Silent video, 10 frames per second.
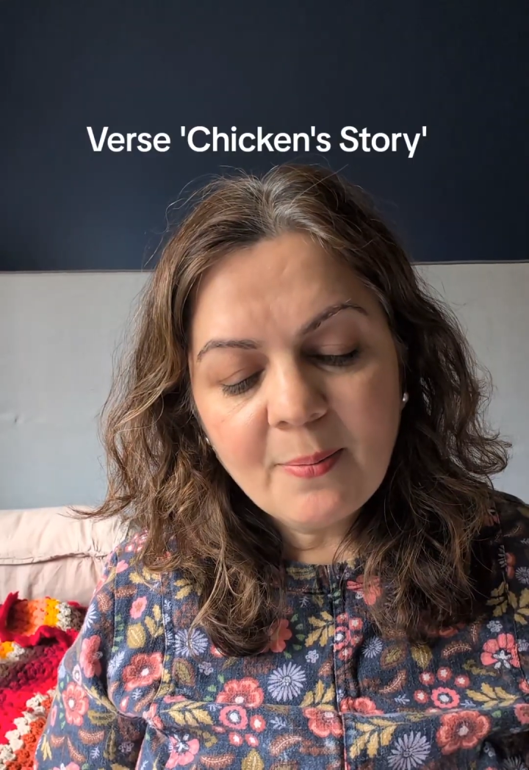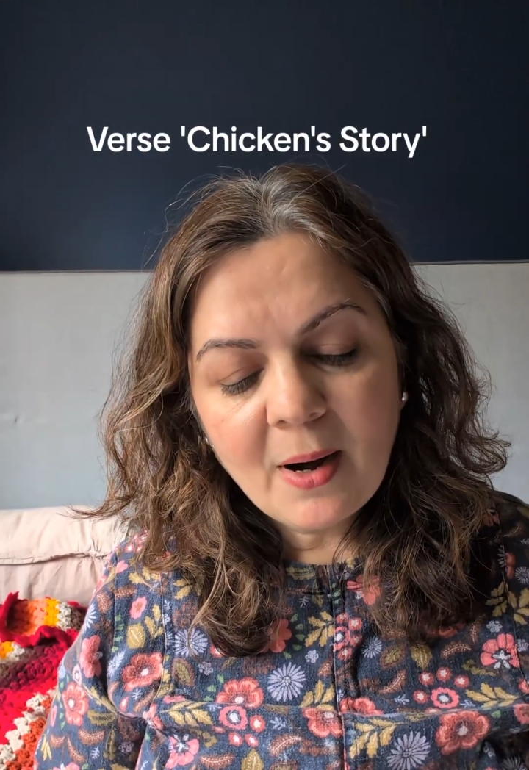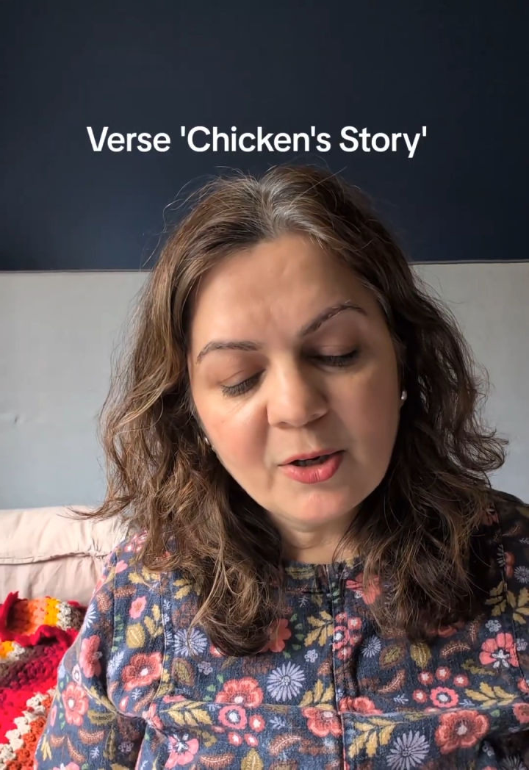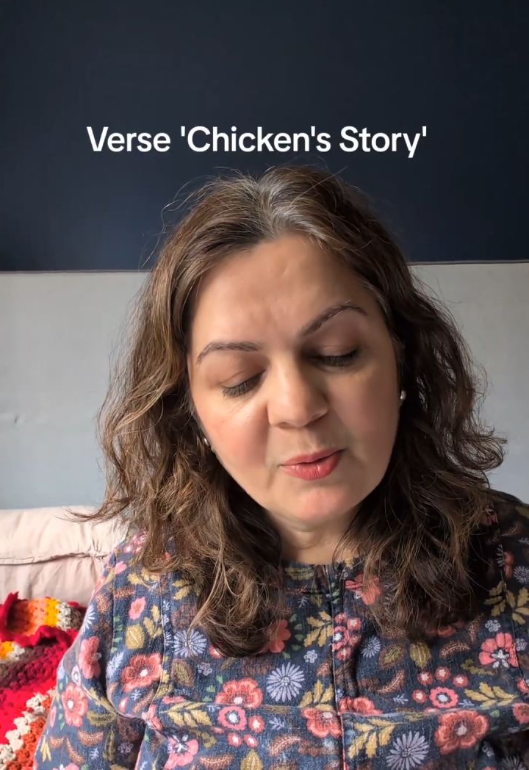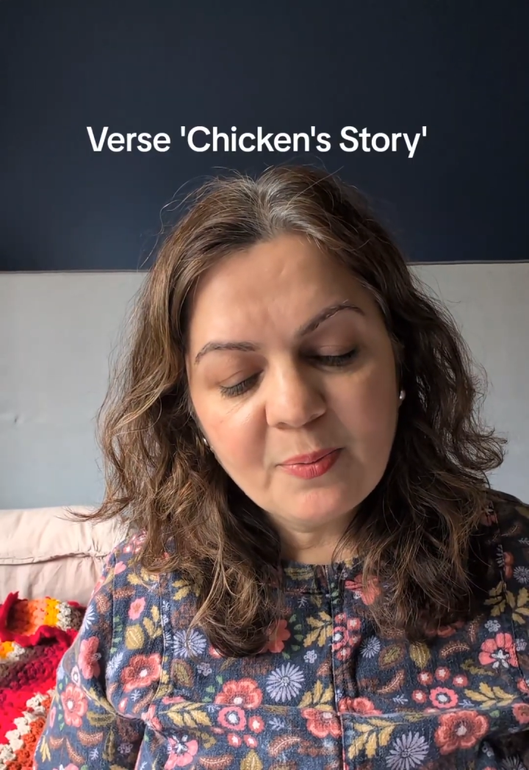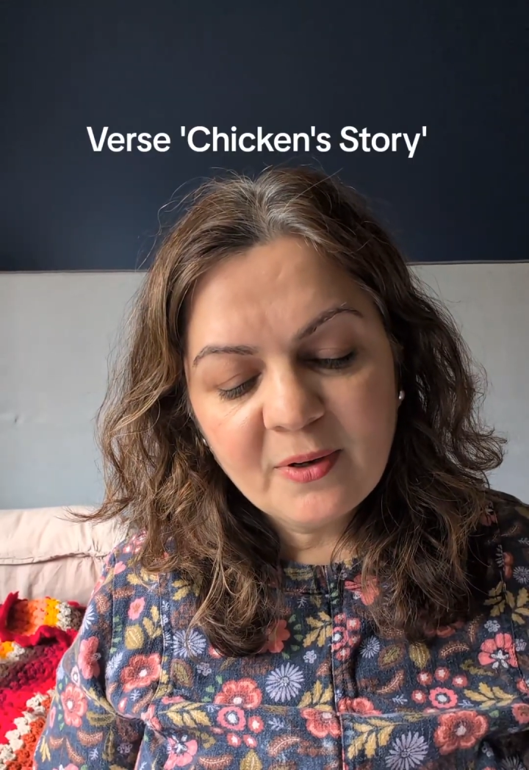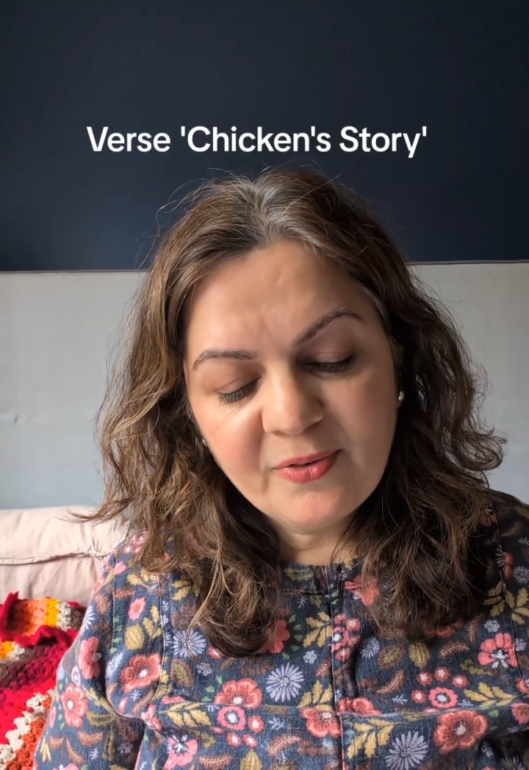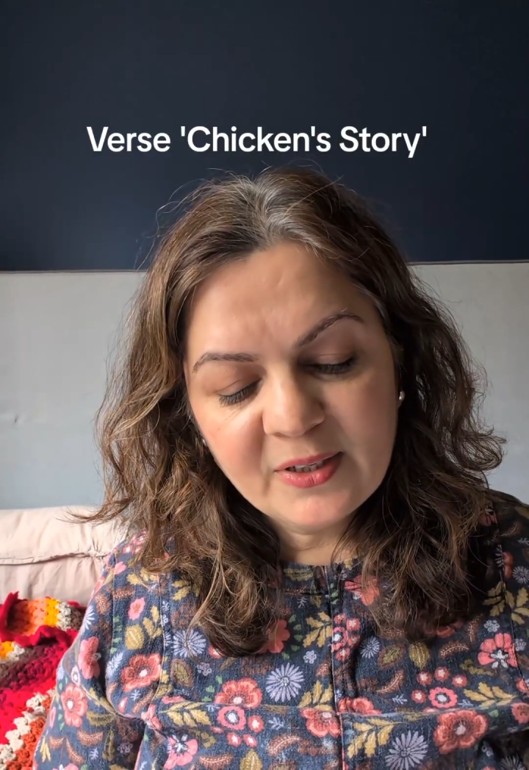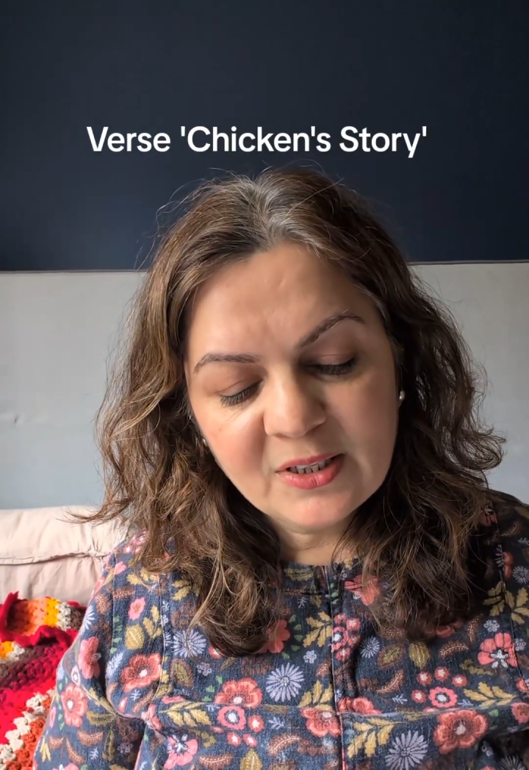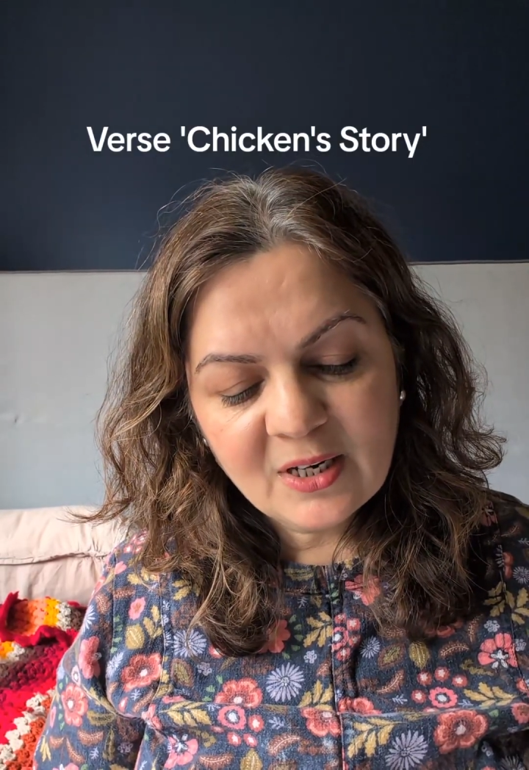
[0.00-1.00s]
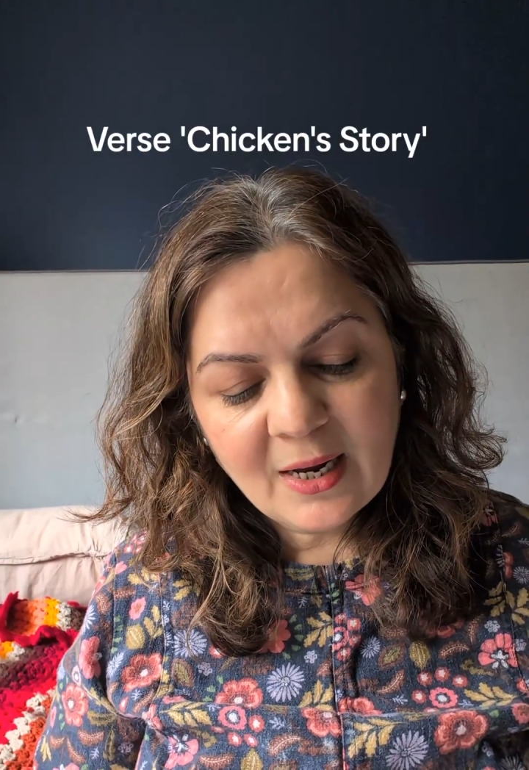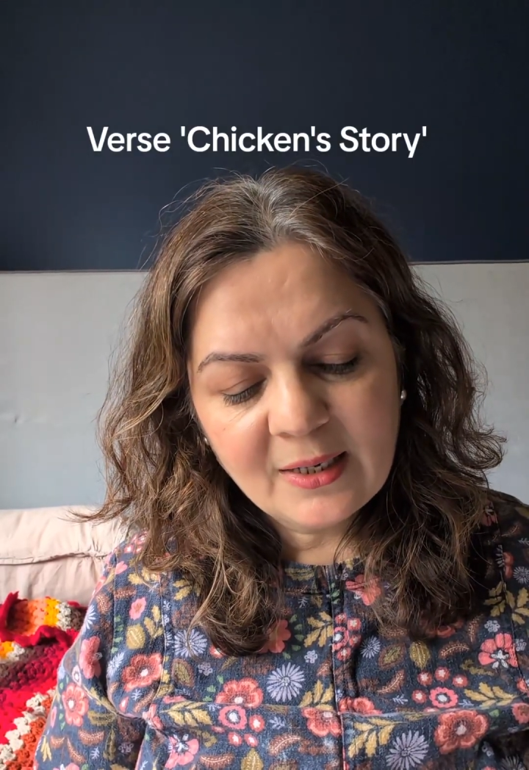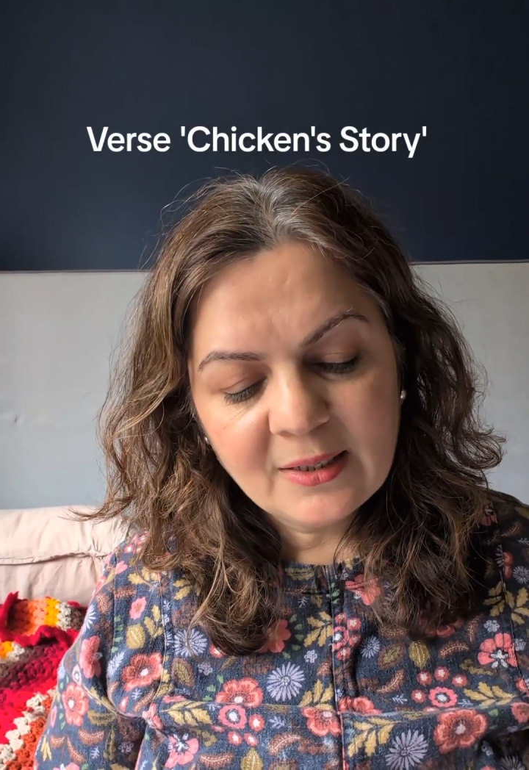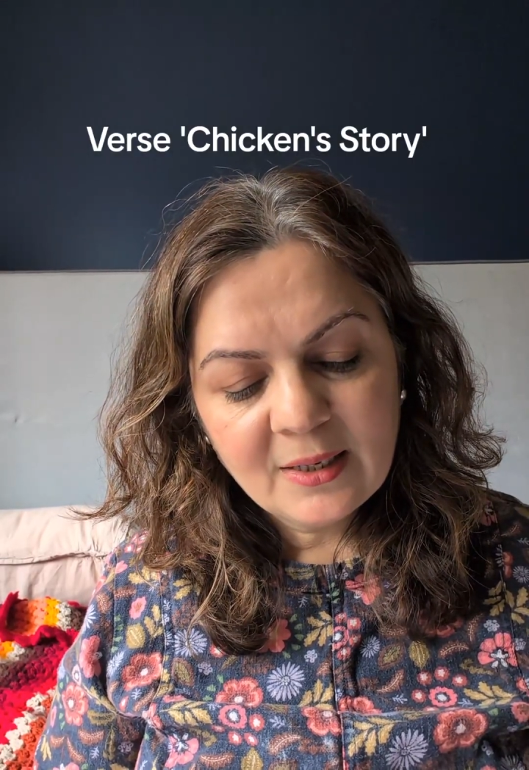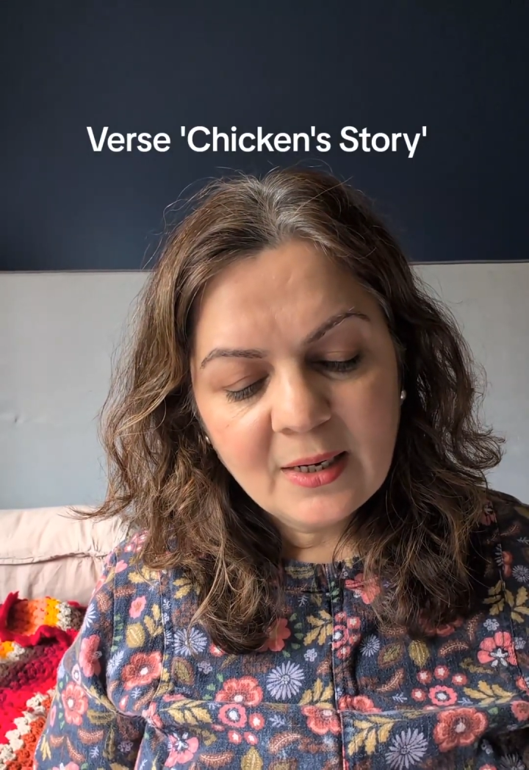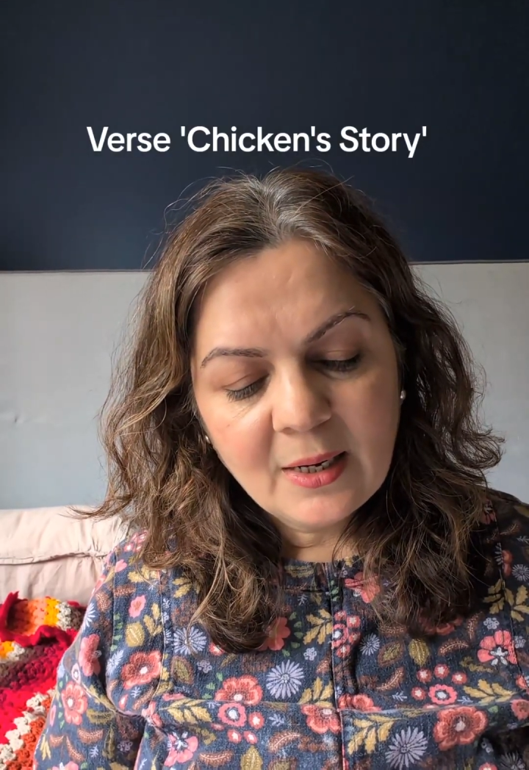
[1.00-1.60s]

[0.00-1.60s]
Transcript: about a perfect state,